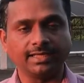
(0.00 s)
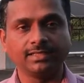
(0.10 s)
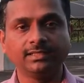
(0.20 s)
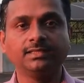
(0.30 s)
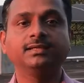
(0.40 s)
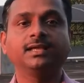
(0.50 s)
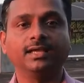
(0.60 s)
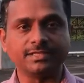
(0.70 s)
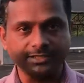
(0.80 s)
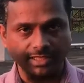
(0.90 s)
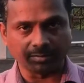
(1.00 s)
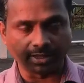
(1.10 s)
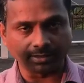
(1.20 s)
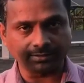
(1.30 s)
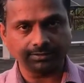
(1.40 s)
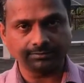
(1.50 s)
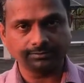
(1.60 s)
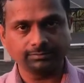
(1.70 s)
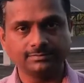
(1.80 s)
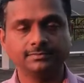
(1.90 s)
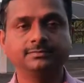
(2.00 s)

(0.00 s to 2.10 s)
Jai Hind and Jai Bharat.